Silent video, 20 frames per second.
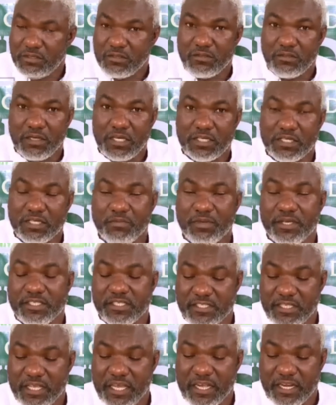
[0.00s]
Well, the
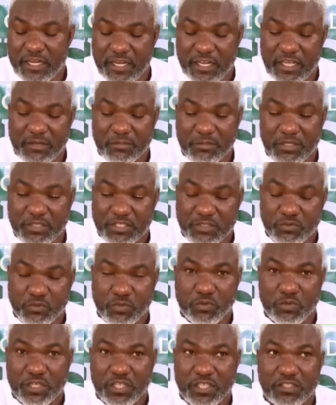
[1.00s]
bases are clear, but
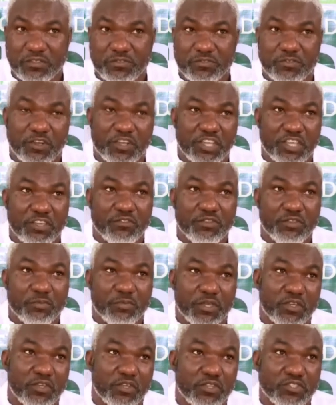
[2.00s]
we will forgive you
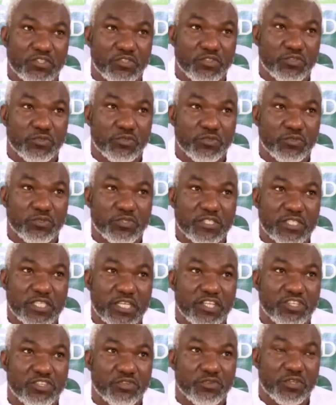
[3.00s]
because you
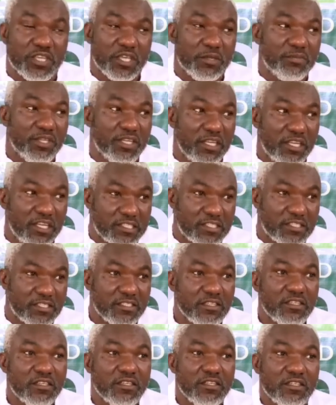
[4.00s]
said you came in late.
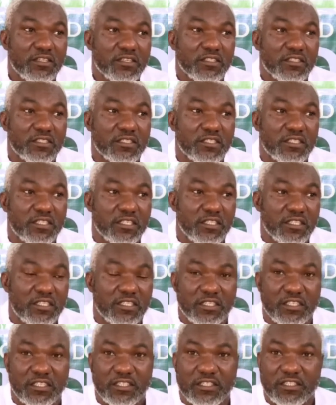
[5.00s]

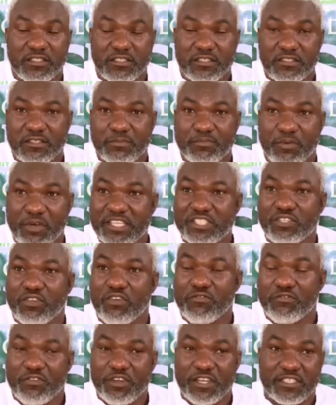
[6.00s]
The press
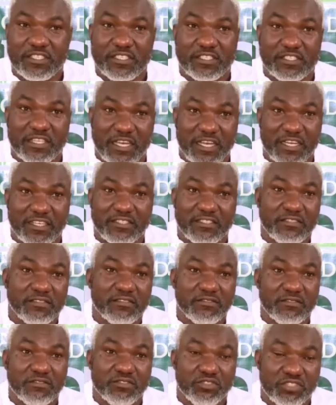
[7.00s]
conference is tagged
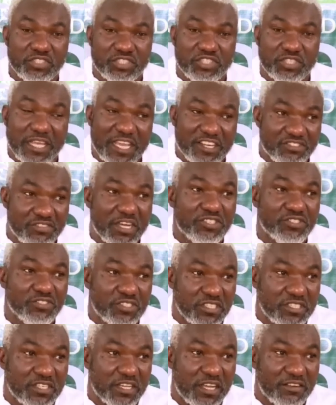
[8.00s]
Nigerian
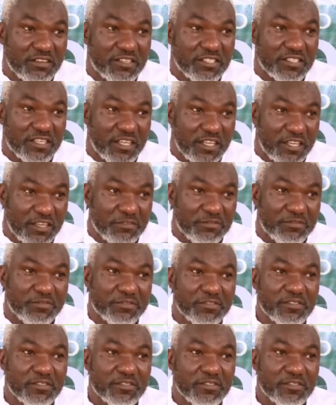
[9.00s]
judiciary save